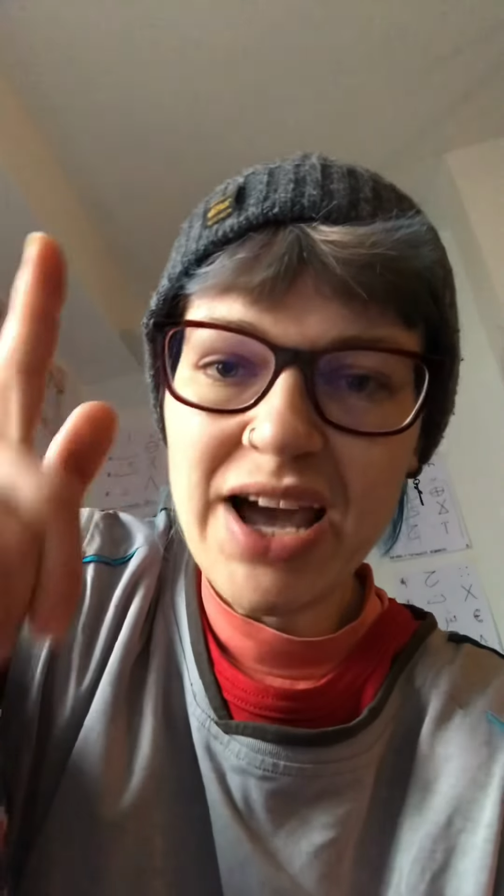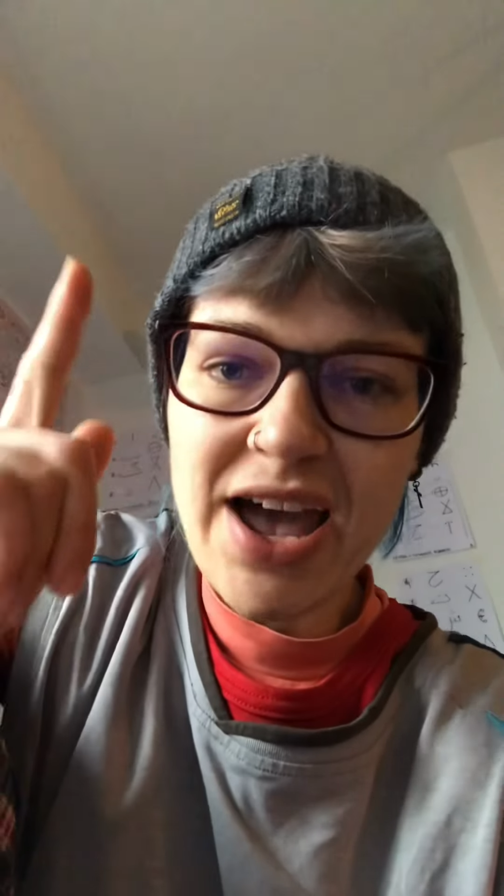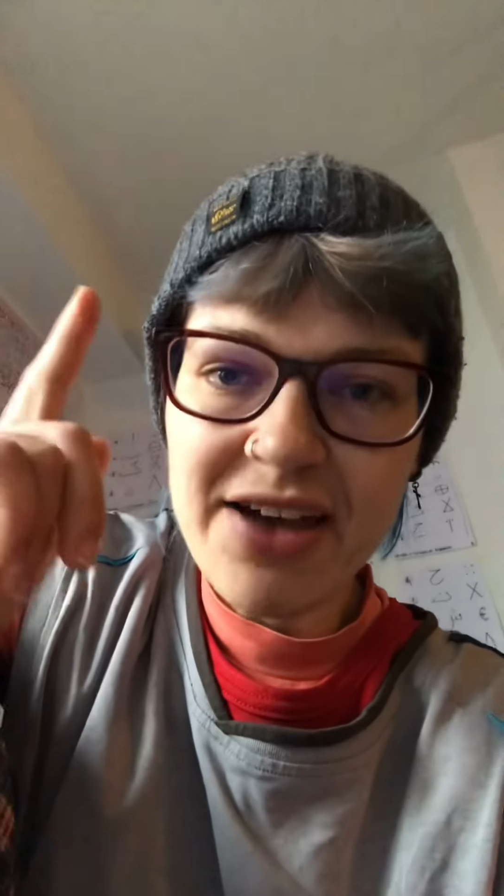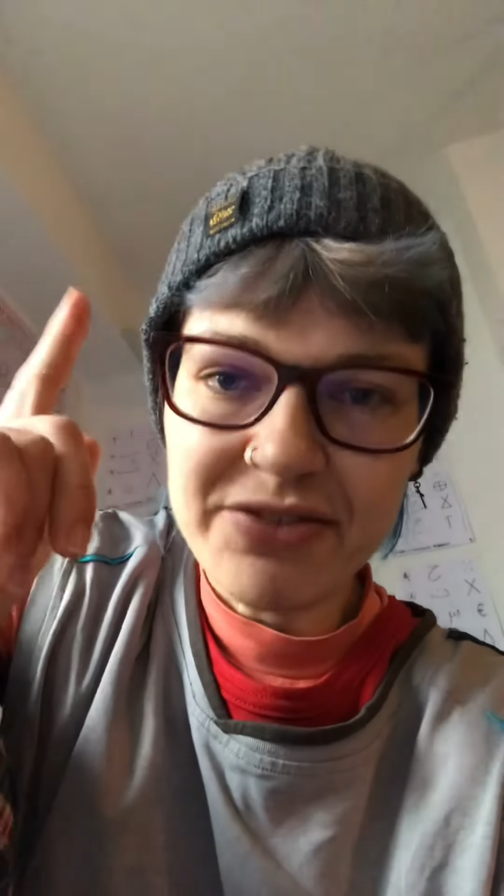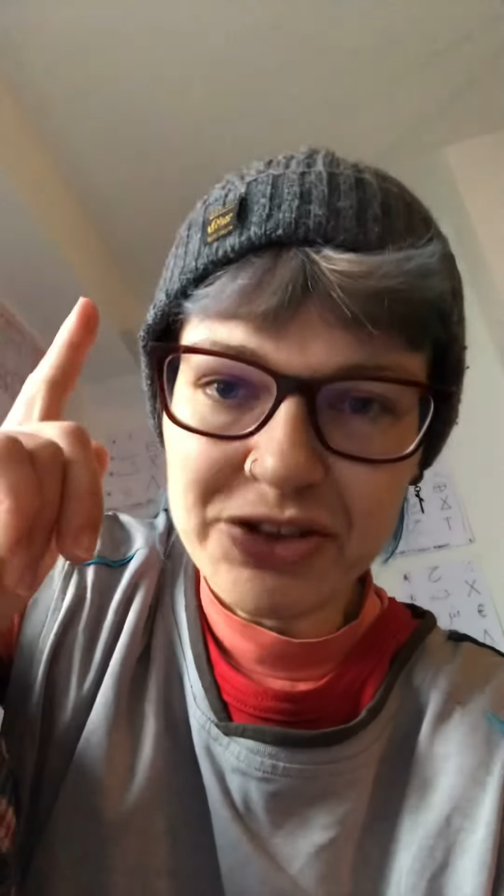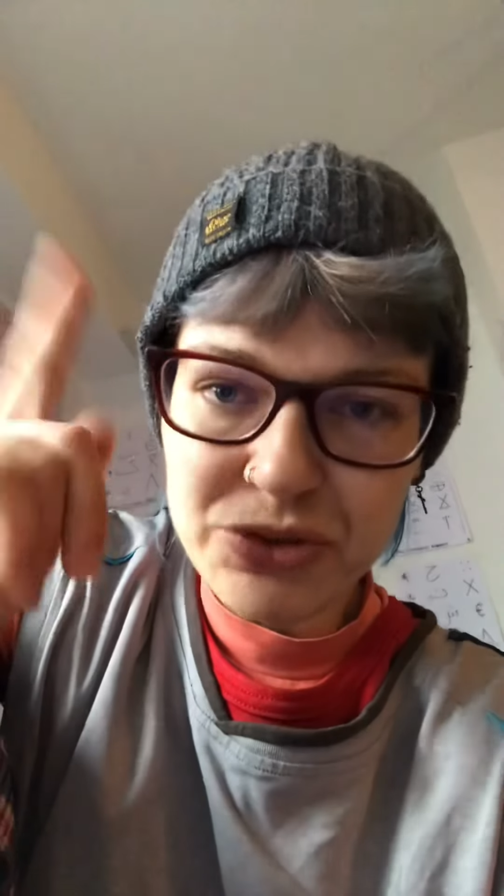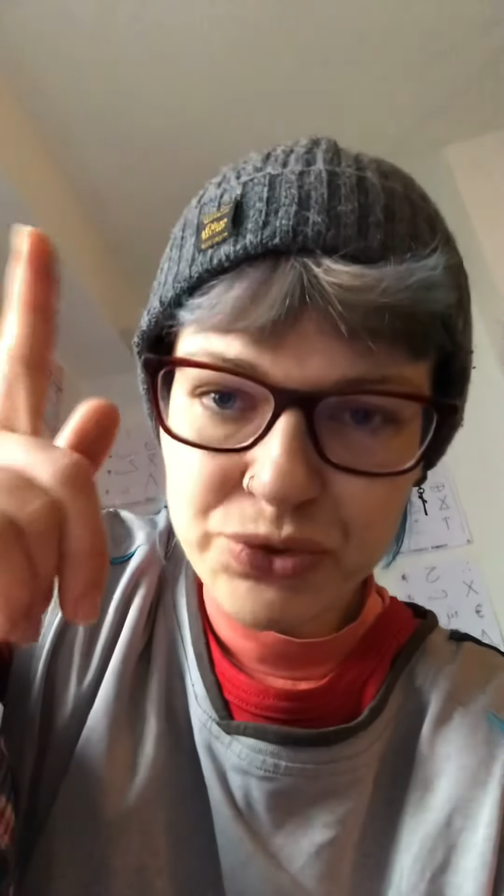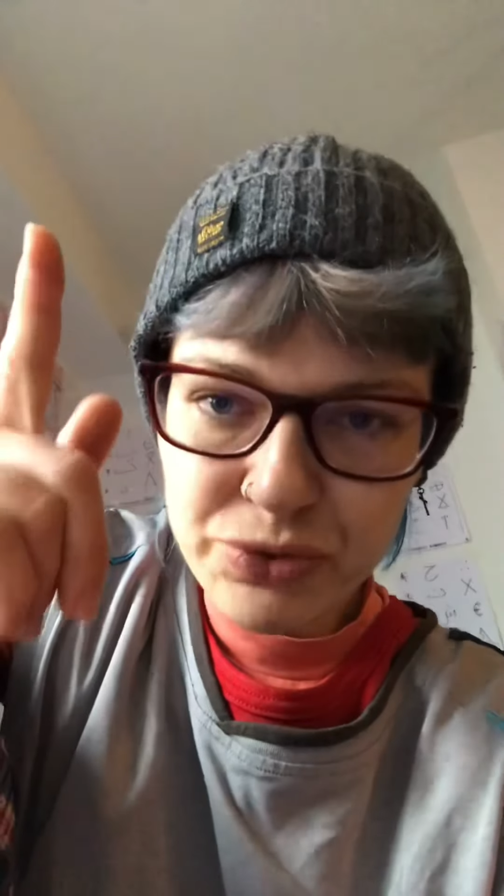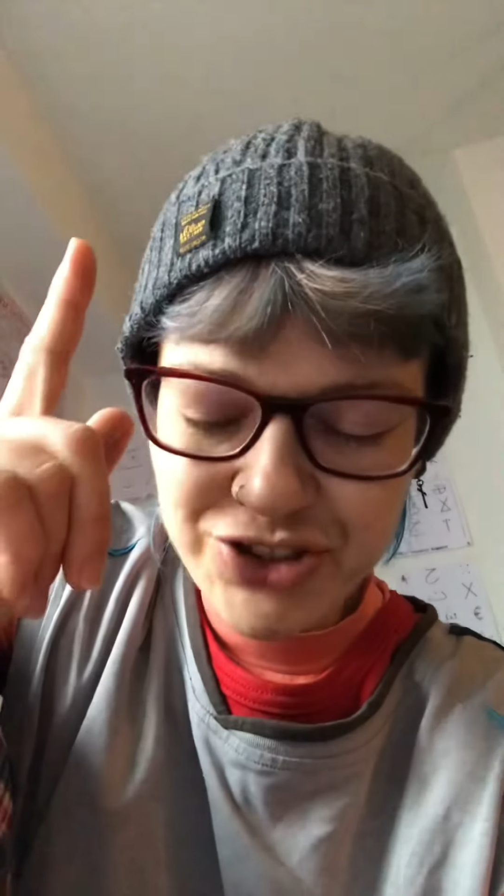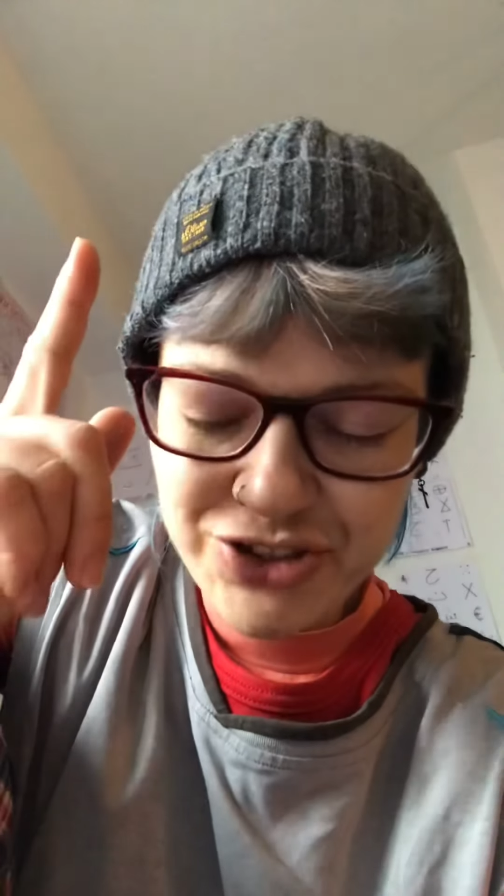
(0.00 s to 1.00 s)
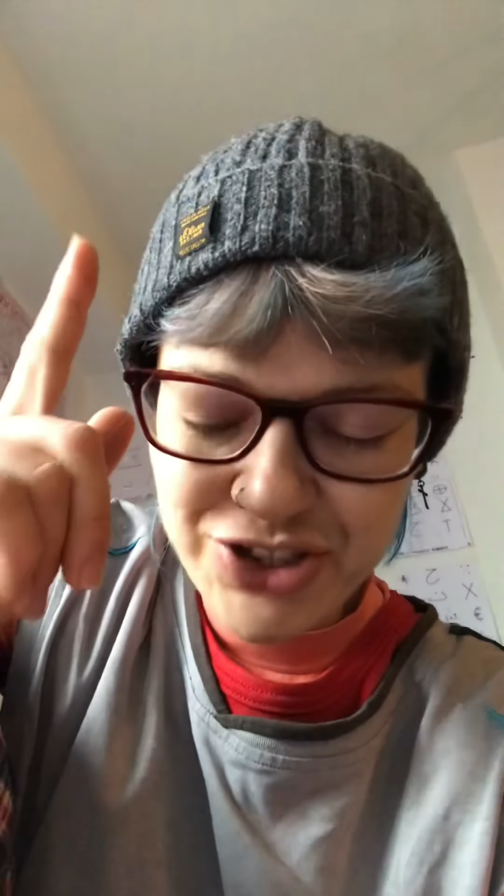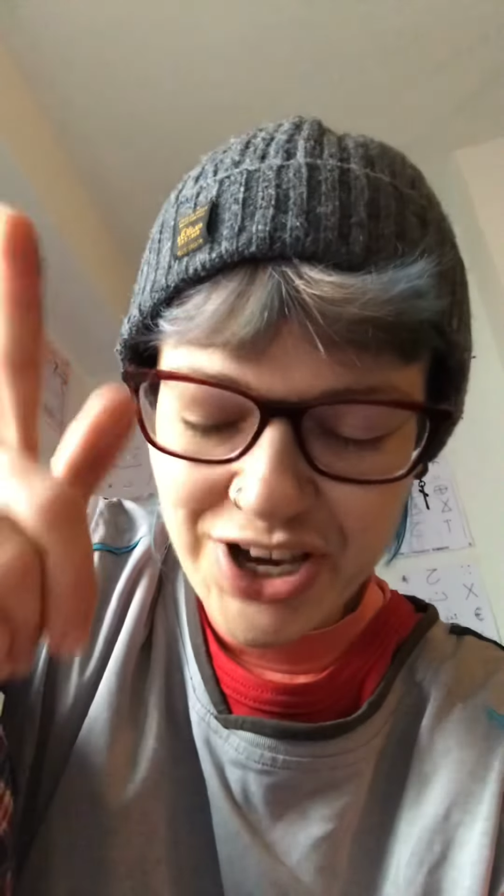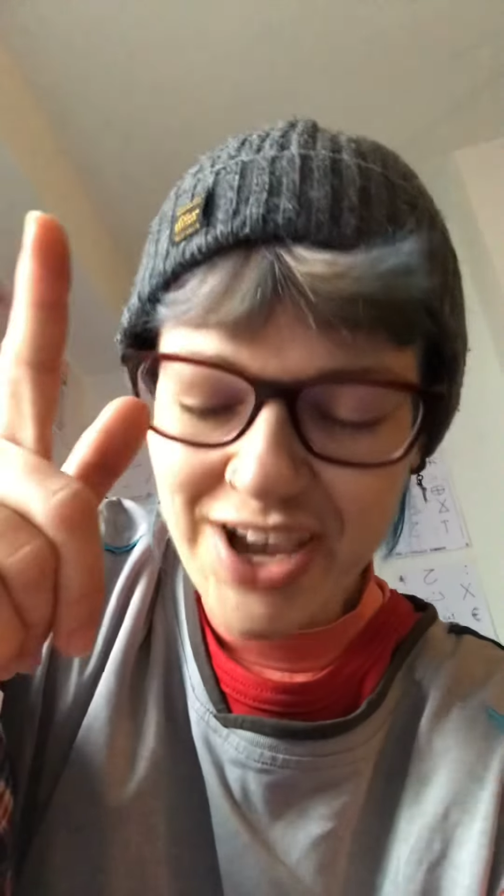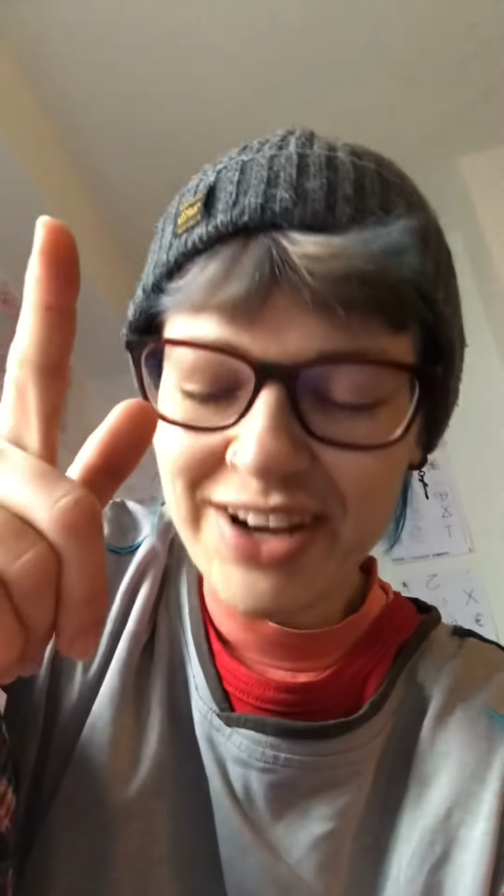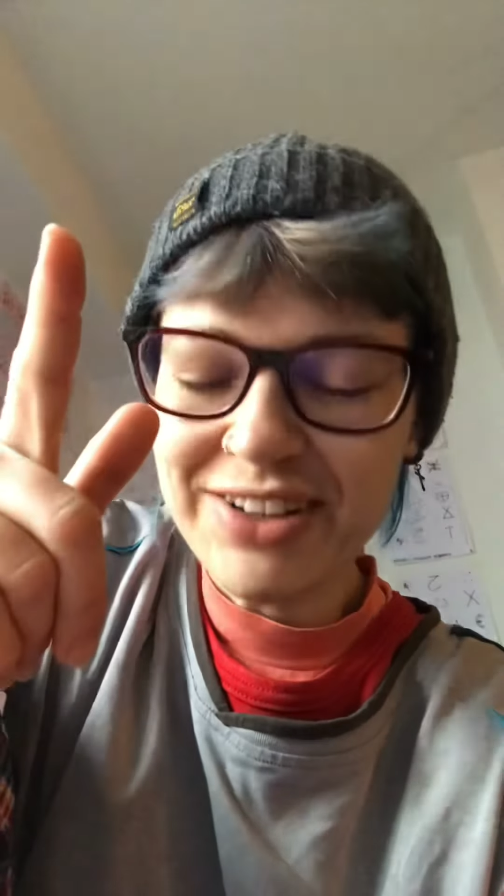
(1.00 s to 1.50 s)
I have a YouTube
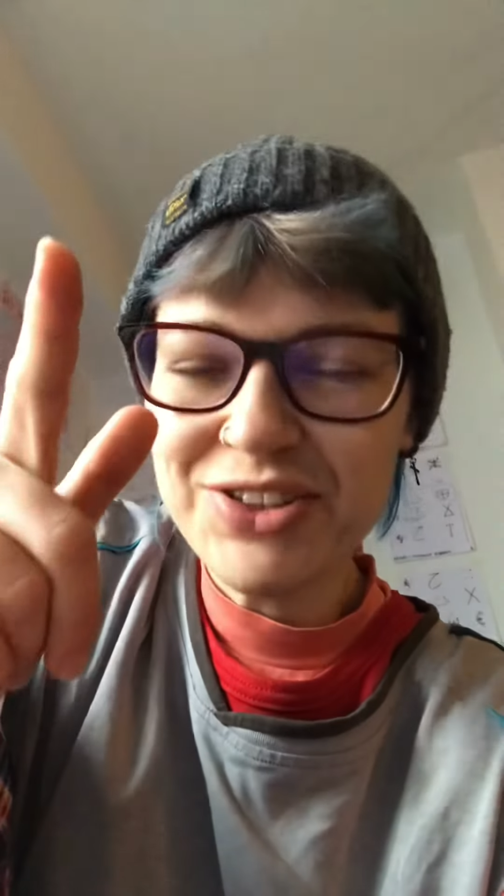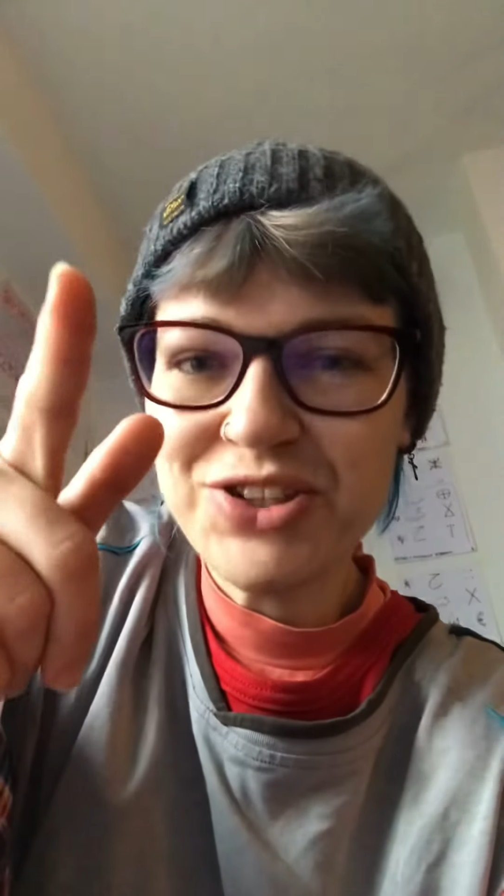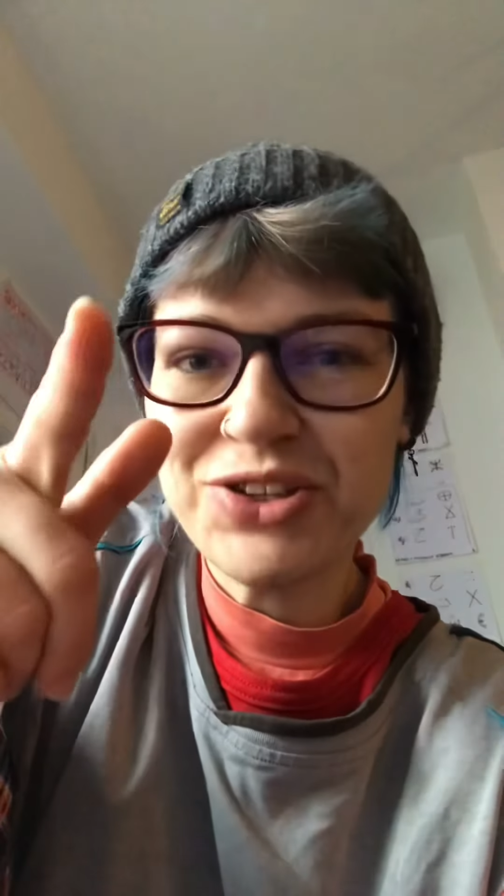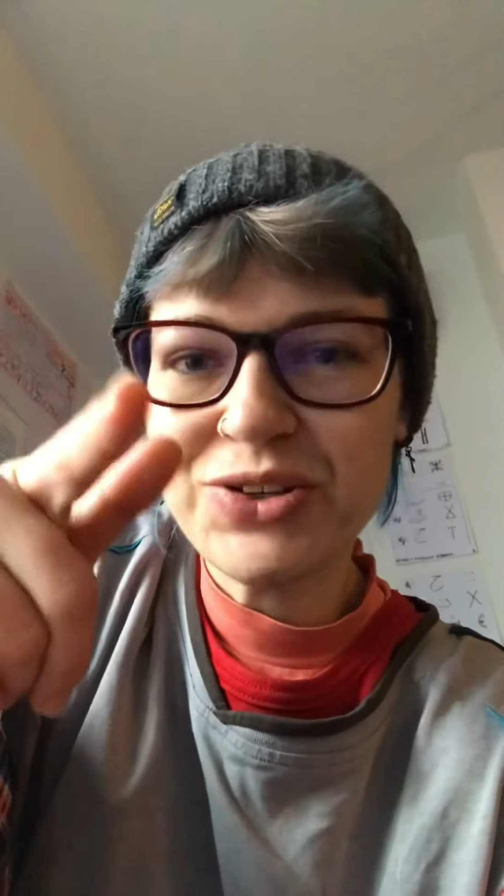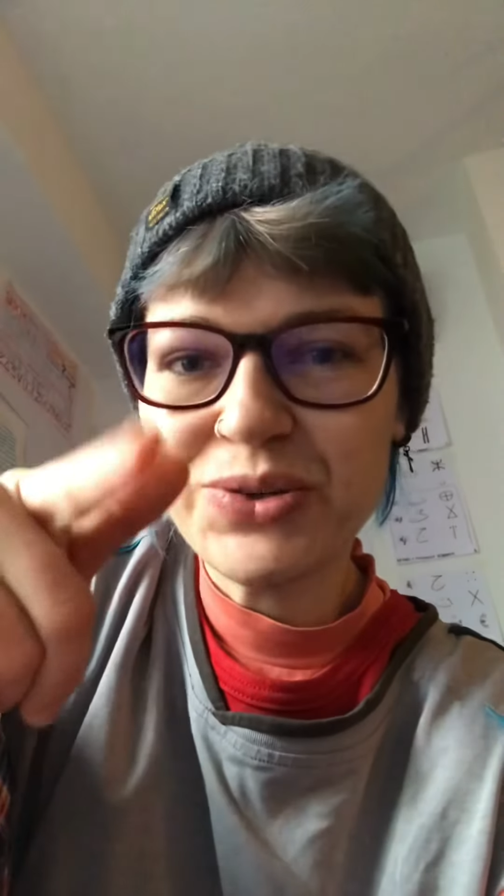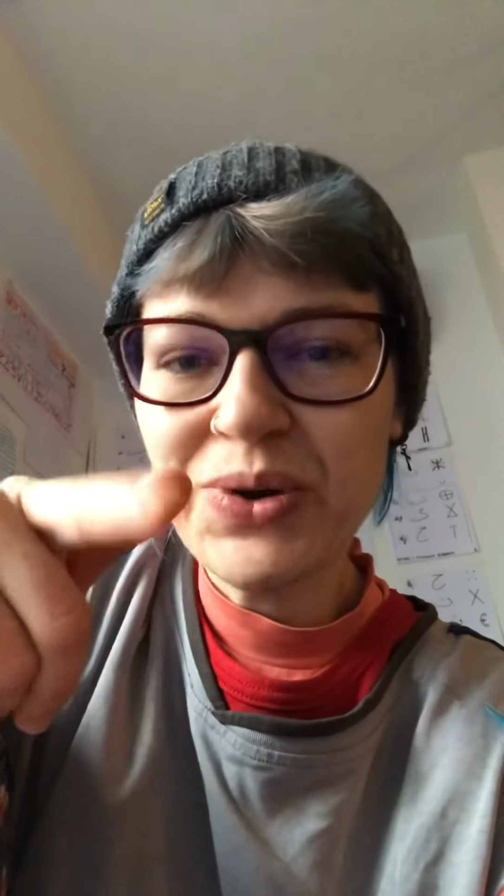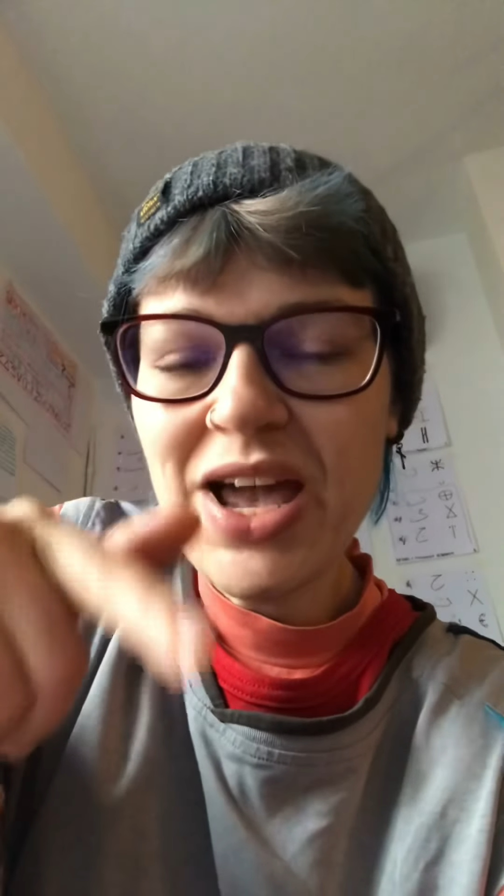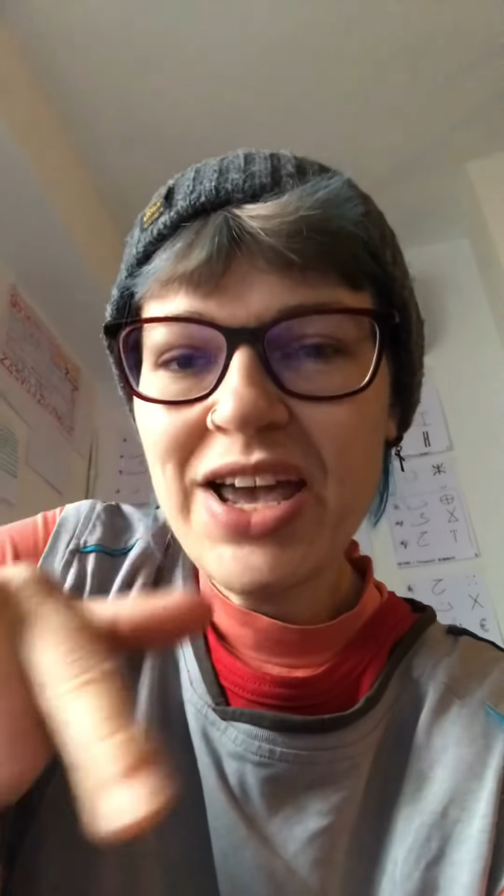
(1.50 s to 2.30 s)
channel too.